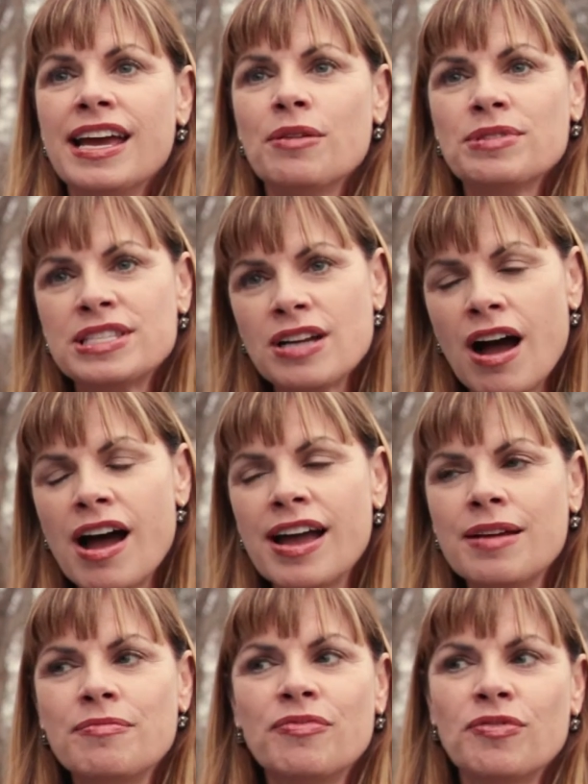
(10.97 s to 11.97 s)
was
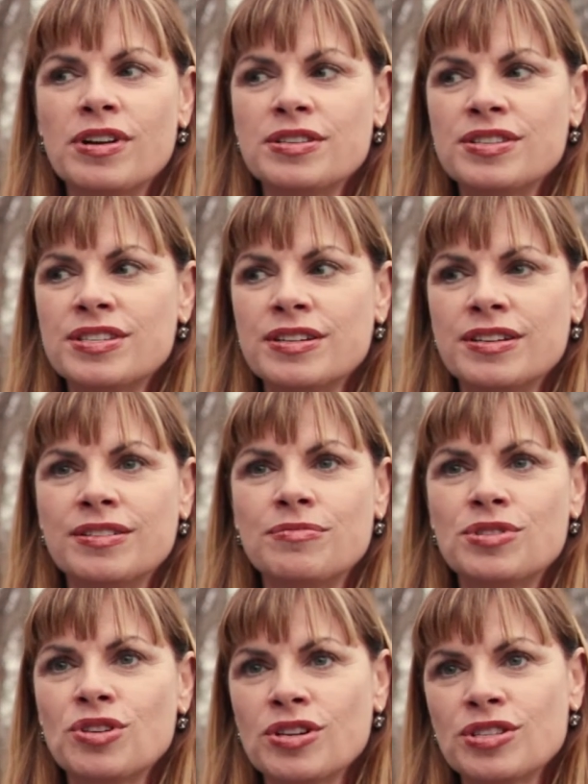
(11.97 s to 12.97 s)
time for us to
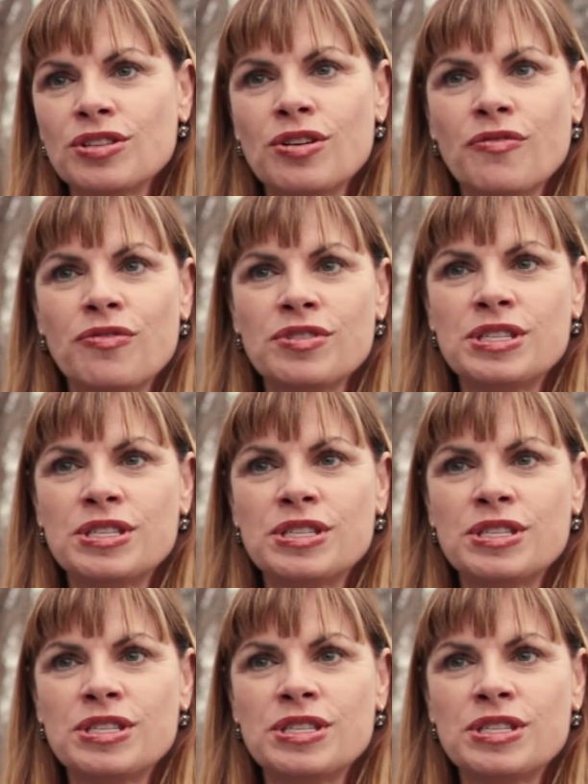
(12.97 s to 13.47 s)
start to look for a